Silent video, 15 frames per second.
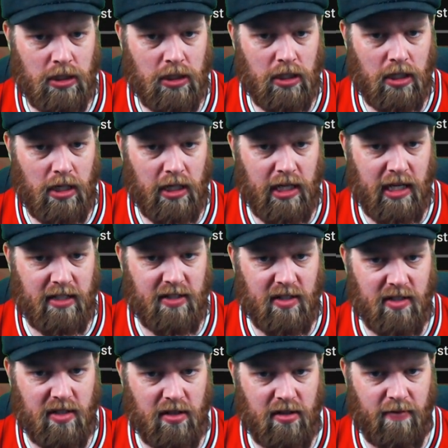I guess
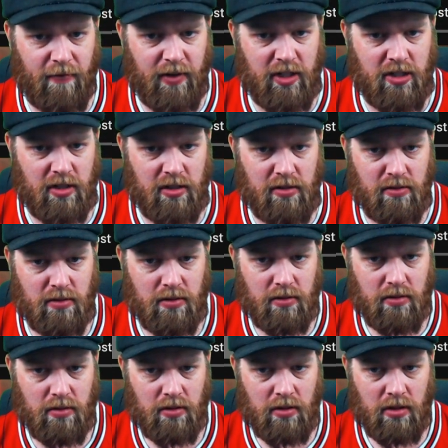it's the division
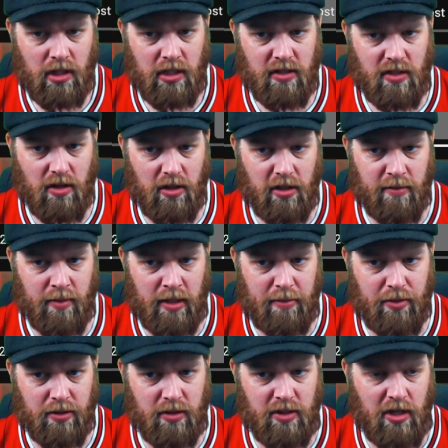that's got them
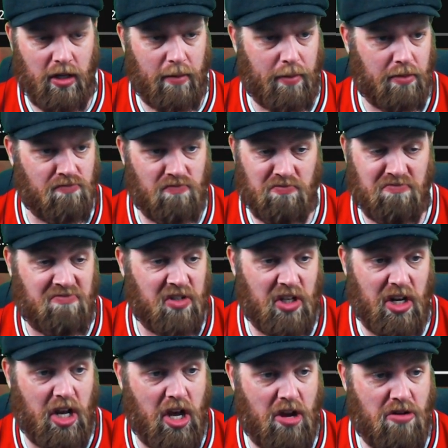up on top.
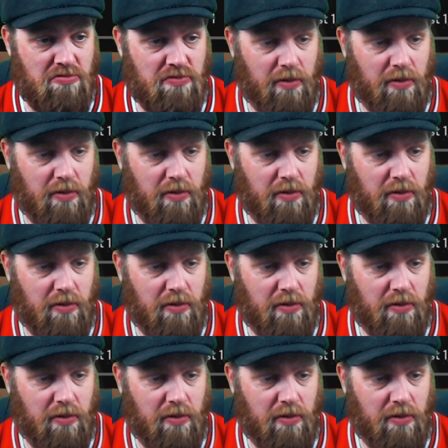Don't know.